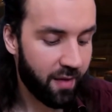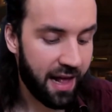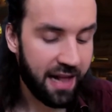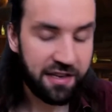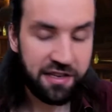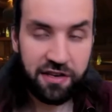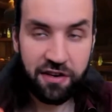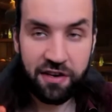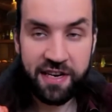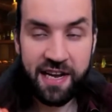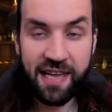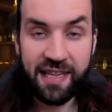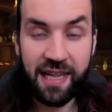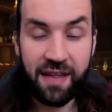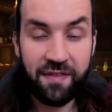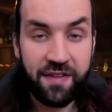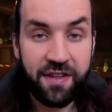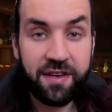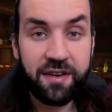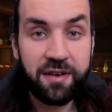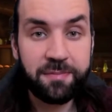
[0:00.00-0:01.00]
And here again,
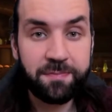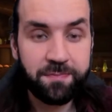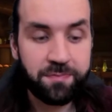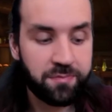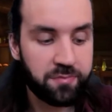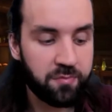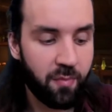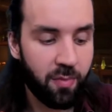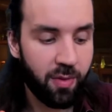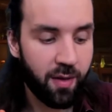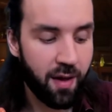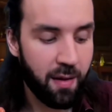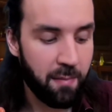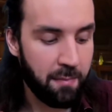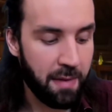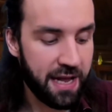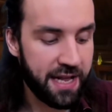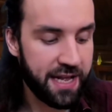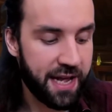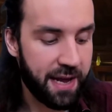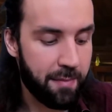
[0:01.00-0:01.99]
I think
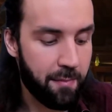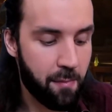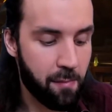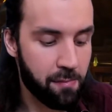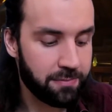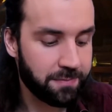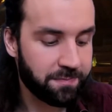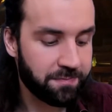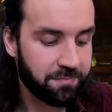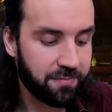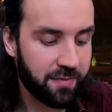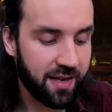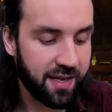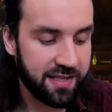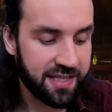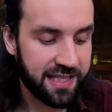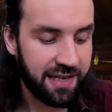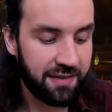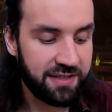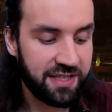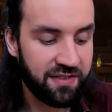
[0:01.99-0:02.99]
many
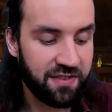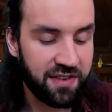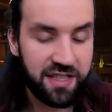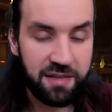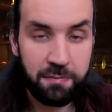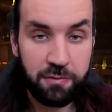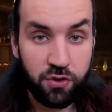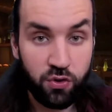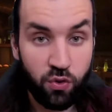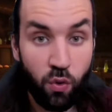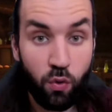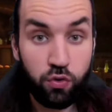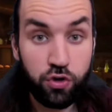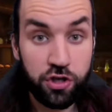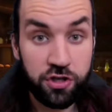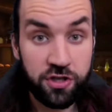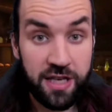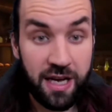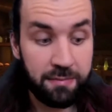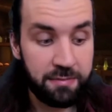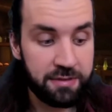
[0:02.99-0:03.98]
self-development
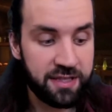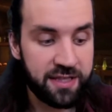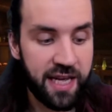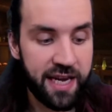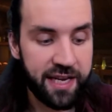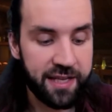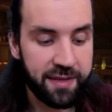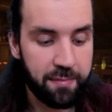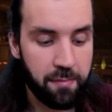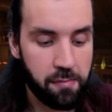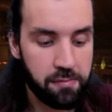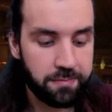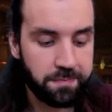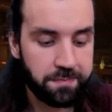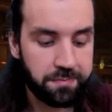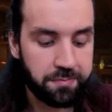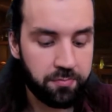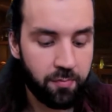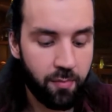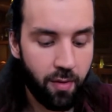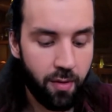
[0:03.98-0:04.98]
coaches are mistaken.
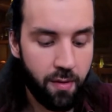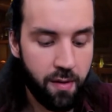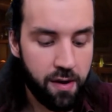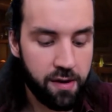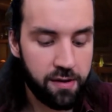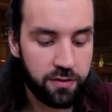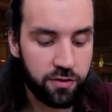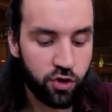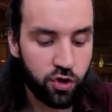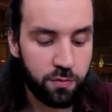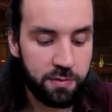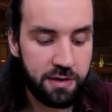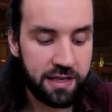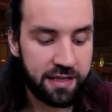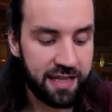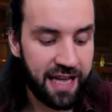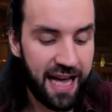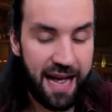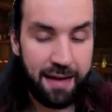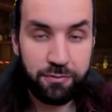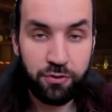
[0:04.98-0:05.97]
So many
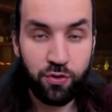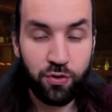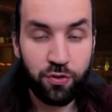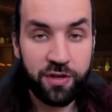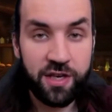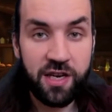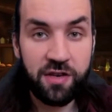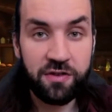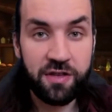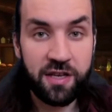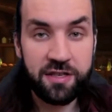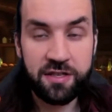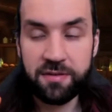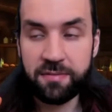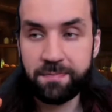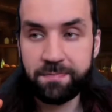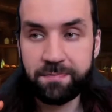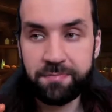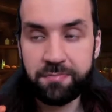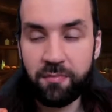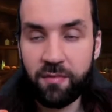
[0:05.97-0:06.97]
times you hear
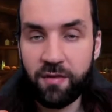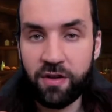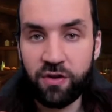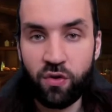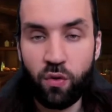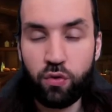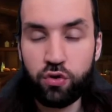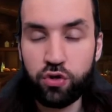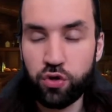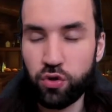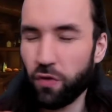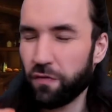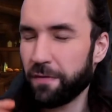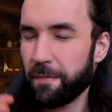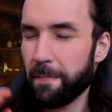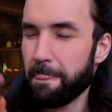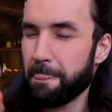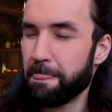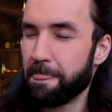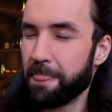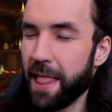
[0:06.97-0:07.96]
this notion of
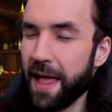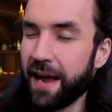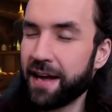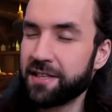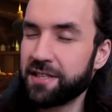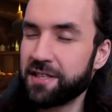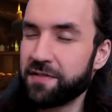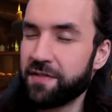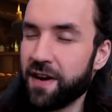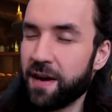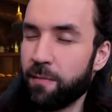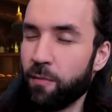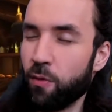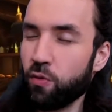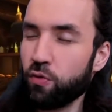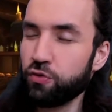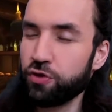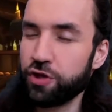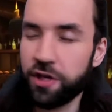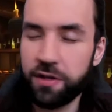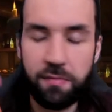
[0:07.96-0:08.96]
negative
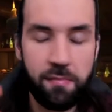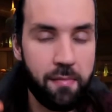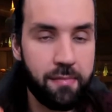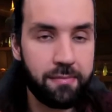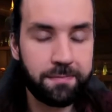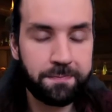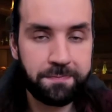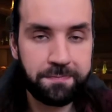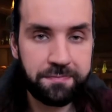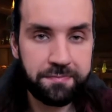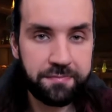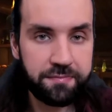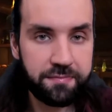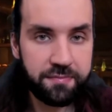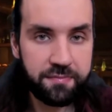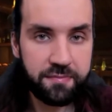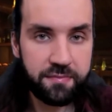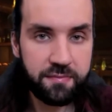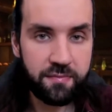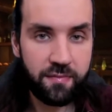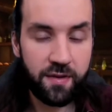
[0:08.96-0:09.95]
emotion.
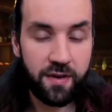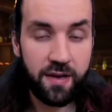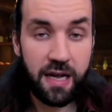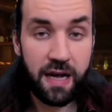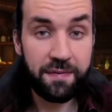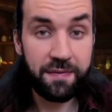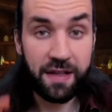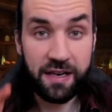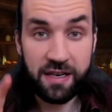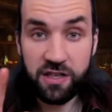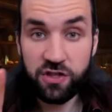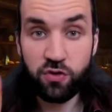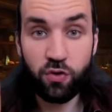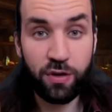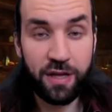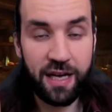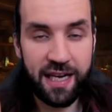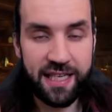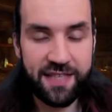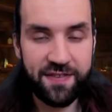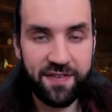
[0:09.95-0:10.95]
There is
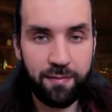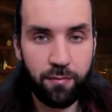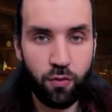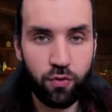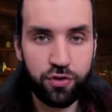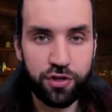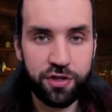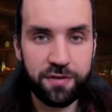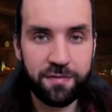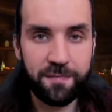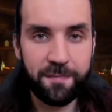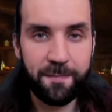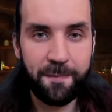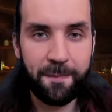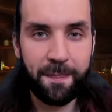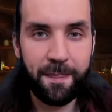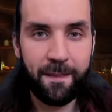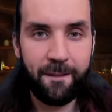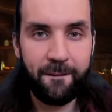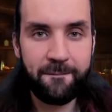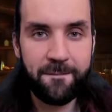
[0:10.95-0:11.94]
no negative emotion.
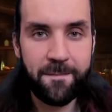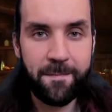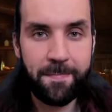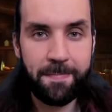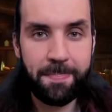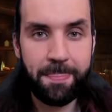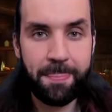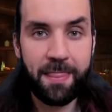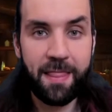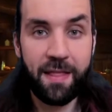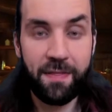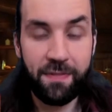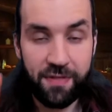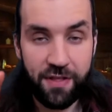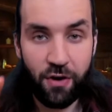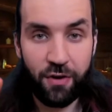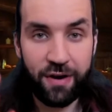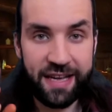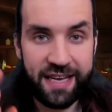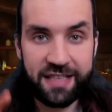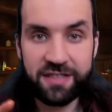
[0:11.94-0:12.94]

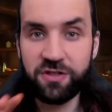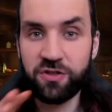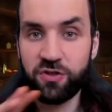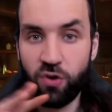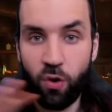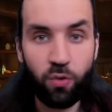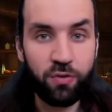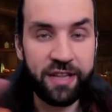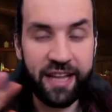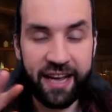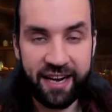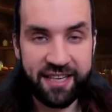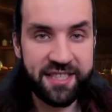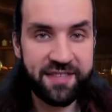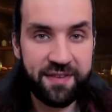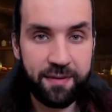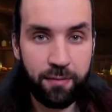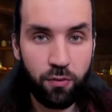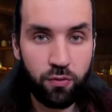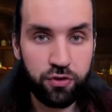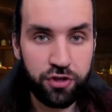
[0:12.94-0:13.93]
There is no
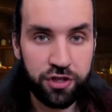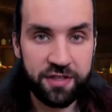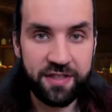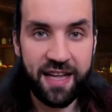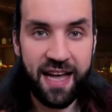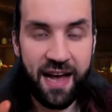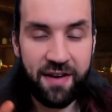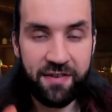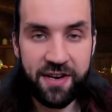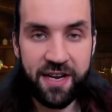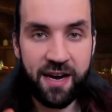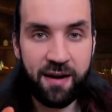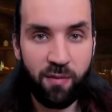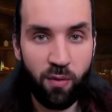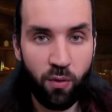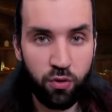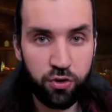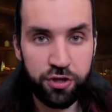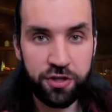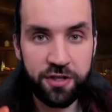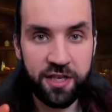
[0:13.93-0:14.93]
negative emotion. Every
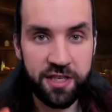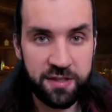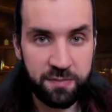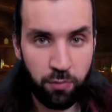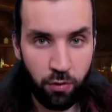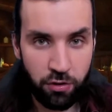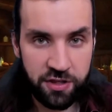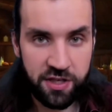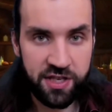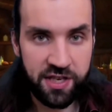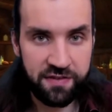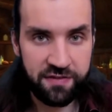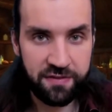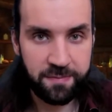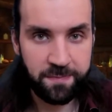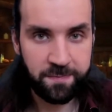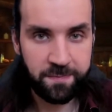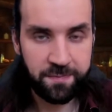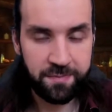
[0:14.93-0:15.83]
emotion is positive.